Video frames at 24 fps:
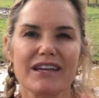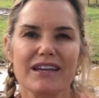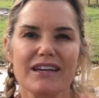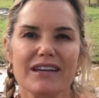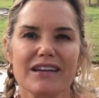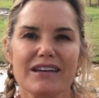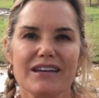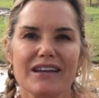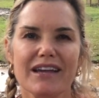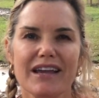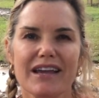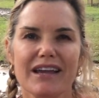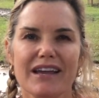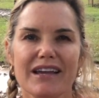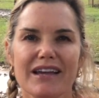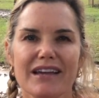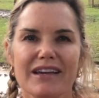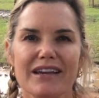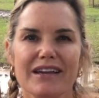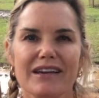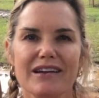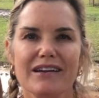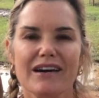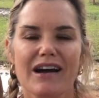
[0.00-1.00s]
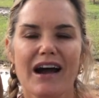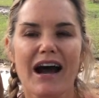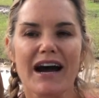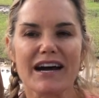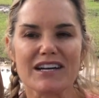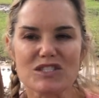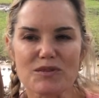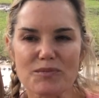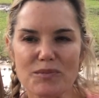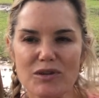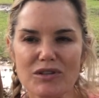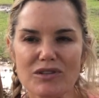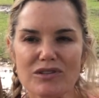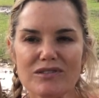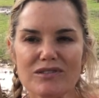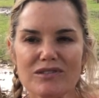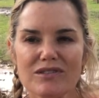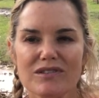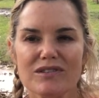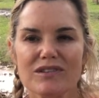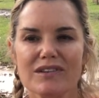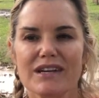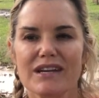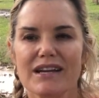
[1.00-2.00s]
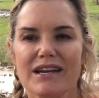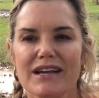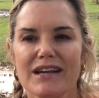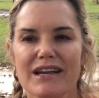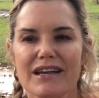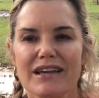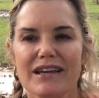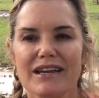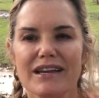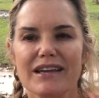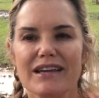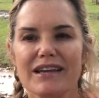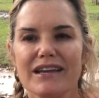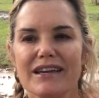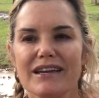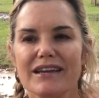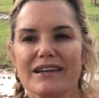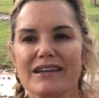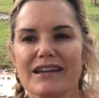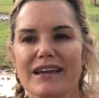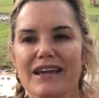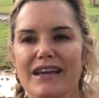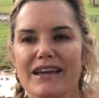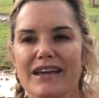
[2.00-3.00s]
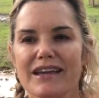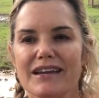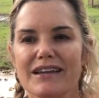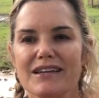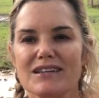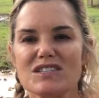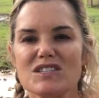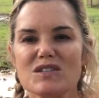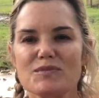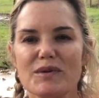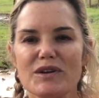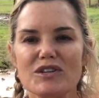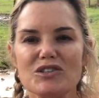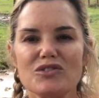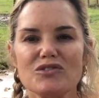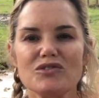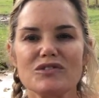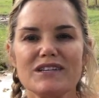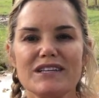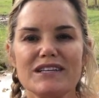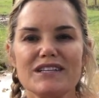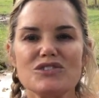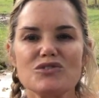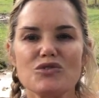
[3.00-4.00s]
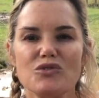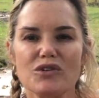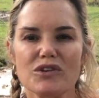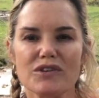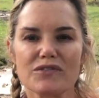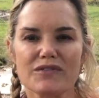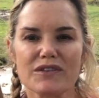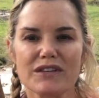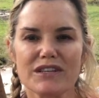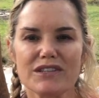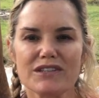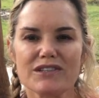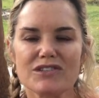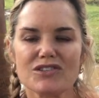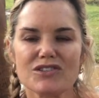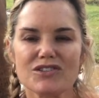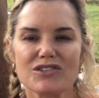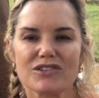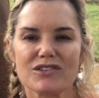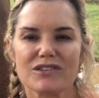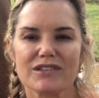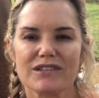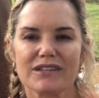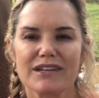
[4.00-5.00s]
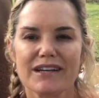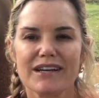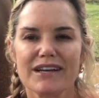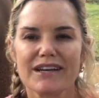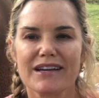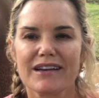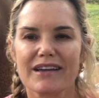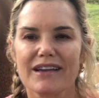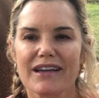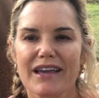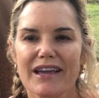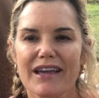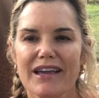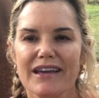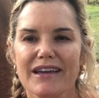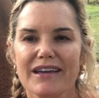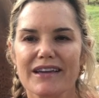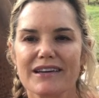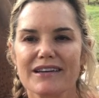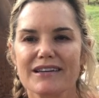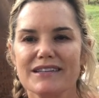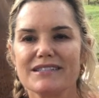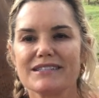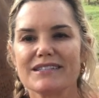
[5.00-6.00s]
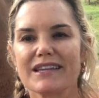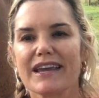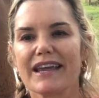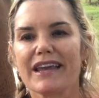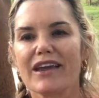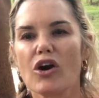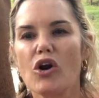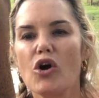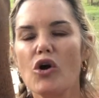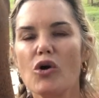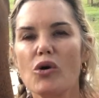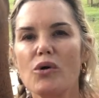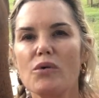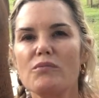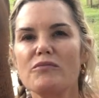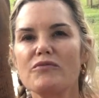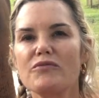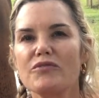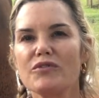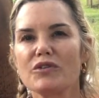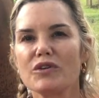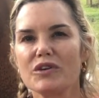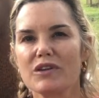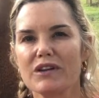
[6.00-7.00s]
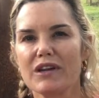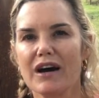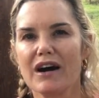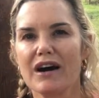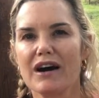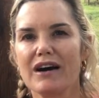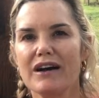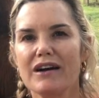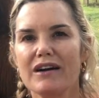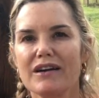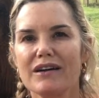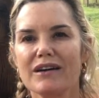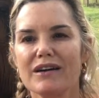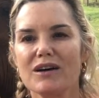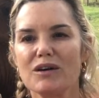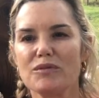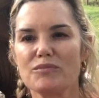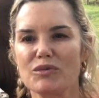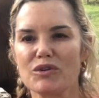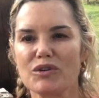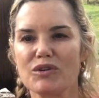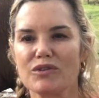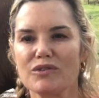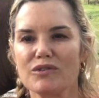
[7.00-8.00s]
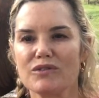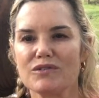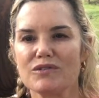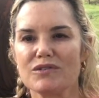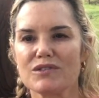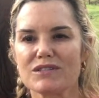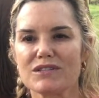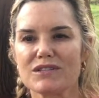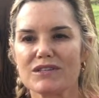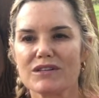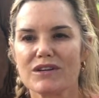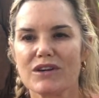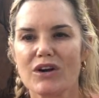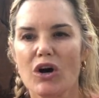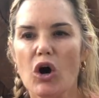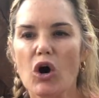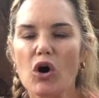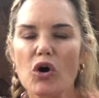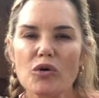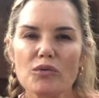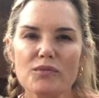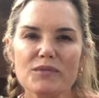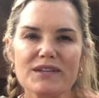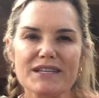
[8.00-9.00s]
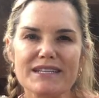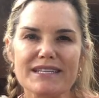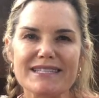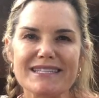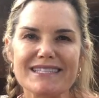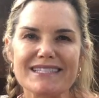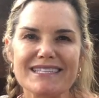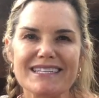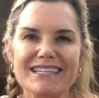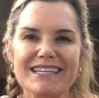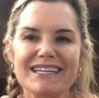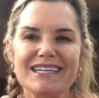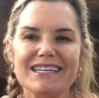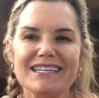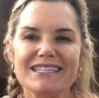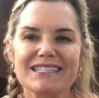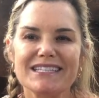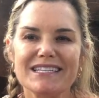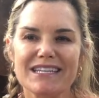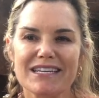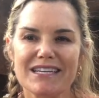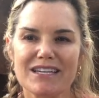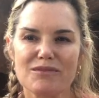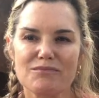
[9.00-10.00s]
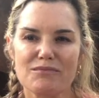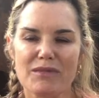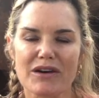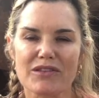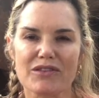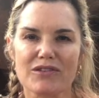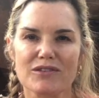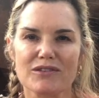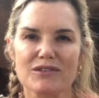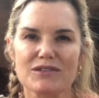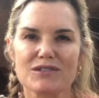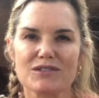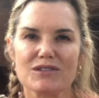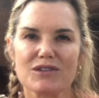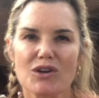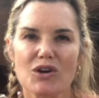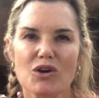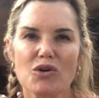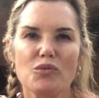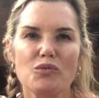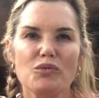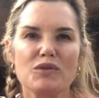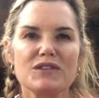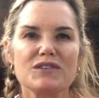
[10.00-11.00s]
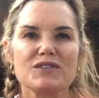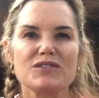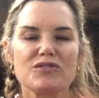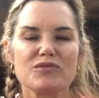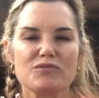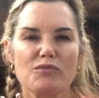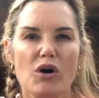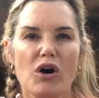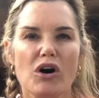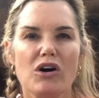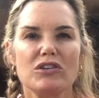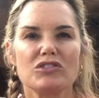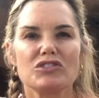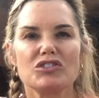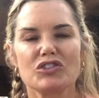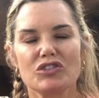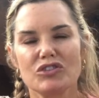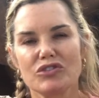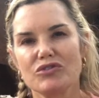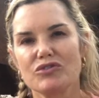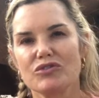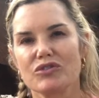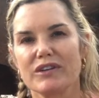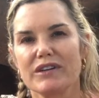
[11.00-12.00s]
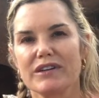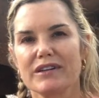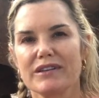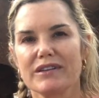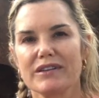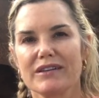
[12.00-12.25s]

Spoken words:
in a hospital, in a special needs orphanage, and a home for young, abused, homeless teen mothers with small children,